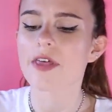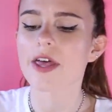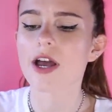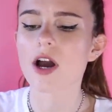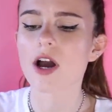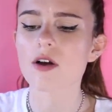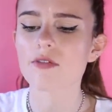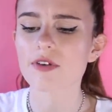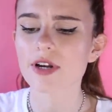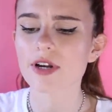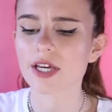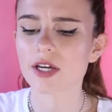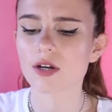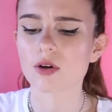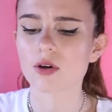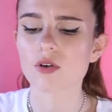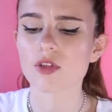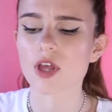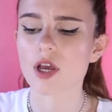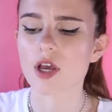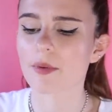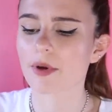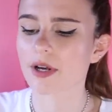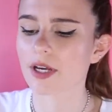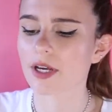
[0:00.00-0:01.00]
They are really cool
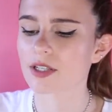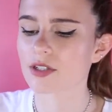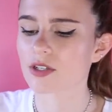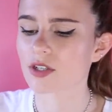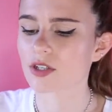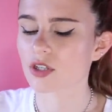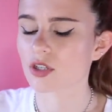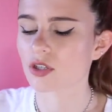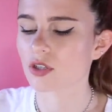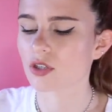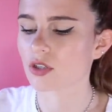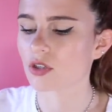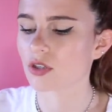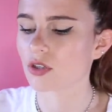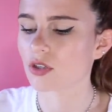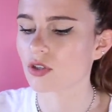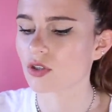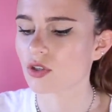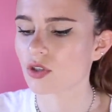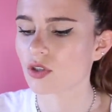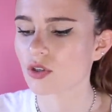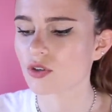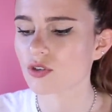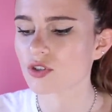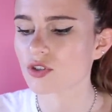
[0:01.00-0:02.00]
though because
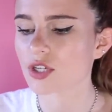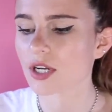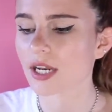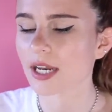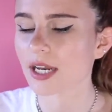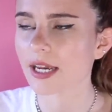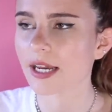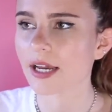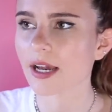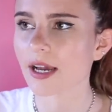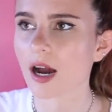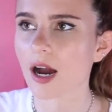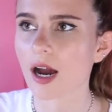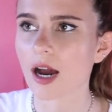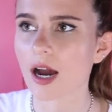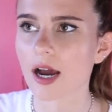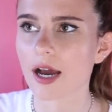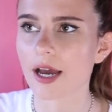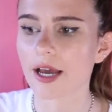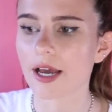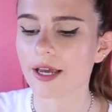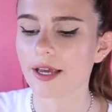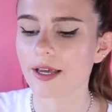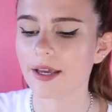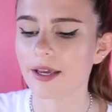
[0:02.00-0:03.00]
usually
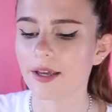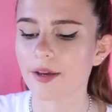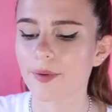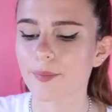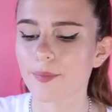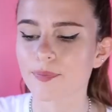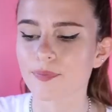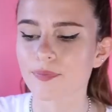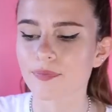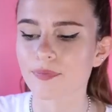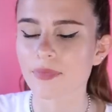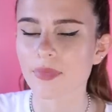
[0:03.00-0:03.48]
I